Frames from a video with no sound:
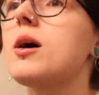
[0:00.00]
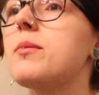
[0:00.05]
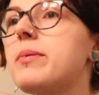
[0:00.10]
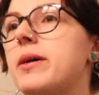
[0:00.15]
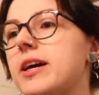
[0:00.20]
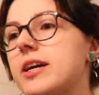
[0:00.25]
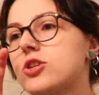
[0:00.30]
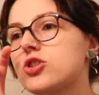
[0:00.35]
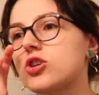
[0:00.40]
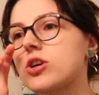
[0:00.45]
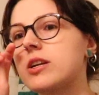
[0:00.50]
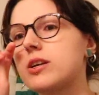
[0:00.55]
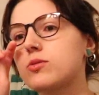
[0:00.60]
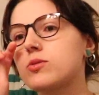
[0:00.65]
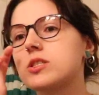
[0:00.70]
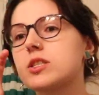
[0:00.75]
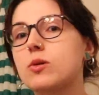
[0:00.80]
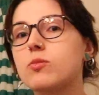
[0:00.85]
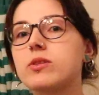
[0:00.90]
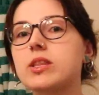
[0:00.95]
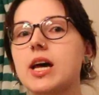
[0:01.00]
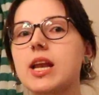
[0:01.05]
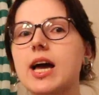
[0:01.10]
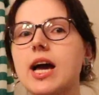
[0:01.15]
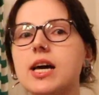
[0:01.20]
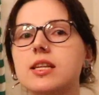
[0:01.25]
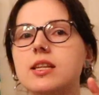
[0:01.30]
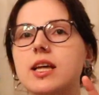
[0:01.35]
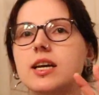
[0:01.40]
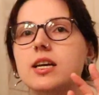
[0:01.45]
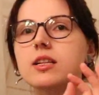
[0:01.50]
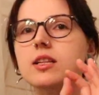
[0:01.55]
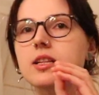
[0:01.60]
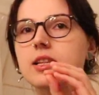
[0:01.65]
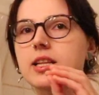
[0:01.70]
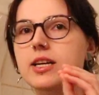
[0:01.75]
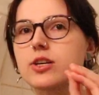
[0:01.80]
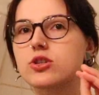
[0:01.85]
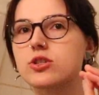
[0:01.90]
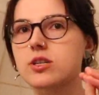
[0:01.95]
a picture and it was someone that had like
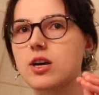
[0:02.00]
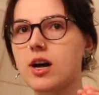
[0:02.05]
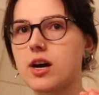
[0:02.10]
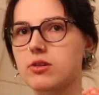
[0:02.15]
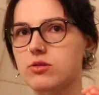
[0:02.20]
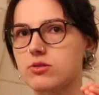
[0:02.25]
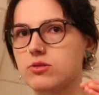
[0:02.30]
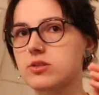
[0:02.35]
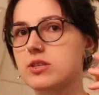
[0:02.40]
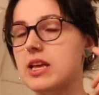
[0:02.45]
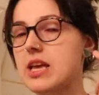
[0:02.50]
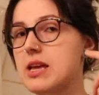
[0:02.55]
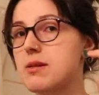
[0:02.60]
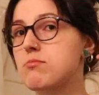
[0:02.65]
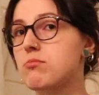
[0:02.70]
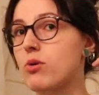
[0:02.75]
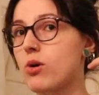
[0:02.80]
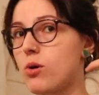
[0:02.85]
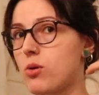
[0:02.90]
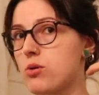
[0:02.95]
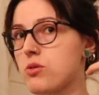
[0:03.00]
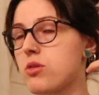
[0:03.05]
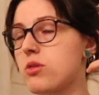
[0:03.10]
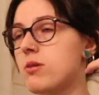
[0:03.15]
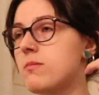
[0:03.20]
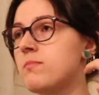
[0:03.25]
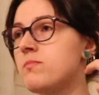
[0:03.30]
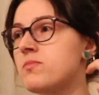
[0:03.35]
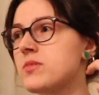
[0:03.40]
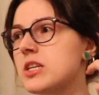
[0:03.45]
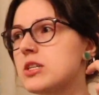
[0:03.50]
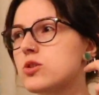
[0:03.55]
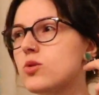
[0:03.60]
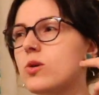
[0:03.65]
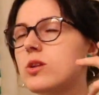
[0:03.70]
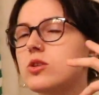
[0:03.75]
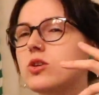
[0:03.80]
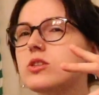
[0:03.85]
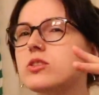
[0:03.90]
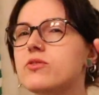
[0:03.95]
clear tunnels in both. So
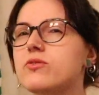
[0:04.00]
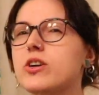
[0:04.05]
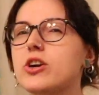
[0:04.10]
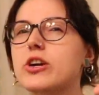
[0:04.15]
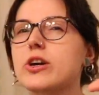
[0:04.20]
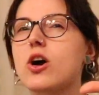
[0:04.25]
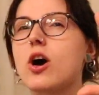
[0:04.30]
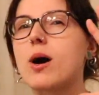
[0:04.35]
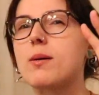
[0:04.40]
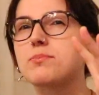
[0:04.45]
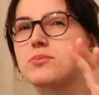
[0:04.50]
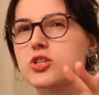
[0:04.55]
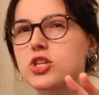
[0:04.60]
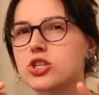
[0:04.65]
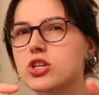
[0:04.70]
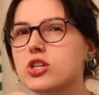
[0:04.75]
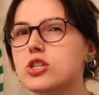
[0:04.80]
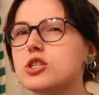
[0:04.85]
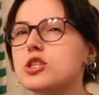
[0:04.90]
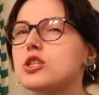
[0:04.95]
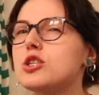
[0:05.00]
it looked very optical